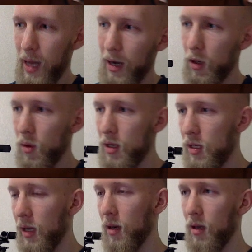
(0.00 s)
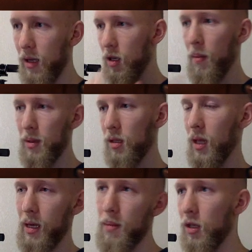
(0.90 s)
categories that encompass
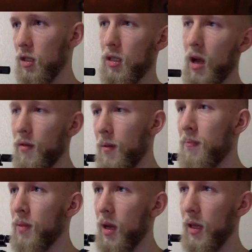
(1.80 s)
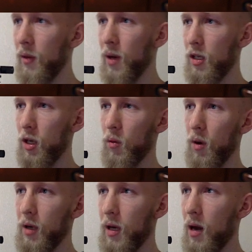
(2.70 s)
like a bunch of stuff, and then when I start
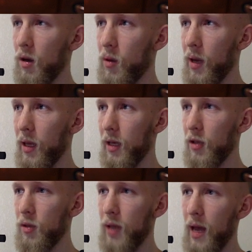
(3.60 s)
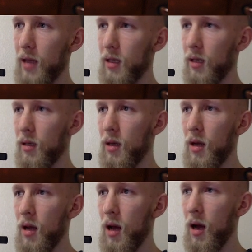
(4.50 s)
working, I'll create like a new task, and
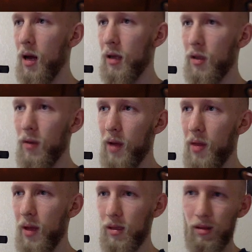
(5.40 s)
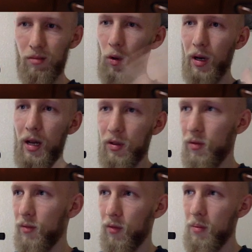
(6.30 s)
so I've got things
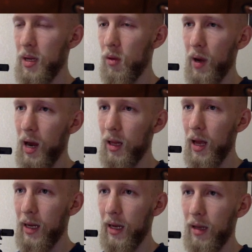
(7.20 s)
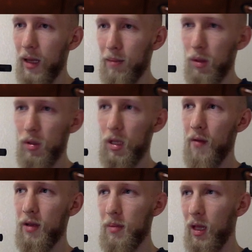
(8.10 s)
organized for me the way I like it. Like blue
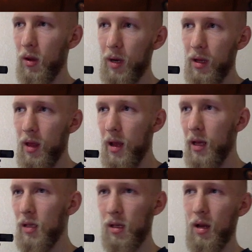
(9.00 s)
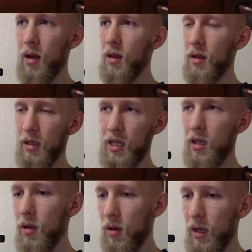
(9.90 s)
stuff is me learning things, the
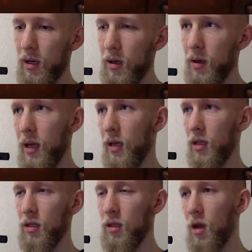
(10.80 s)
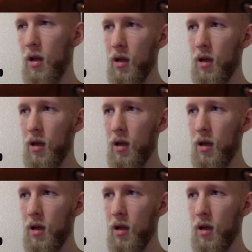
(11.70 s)
teal here is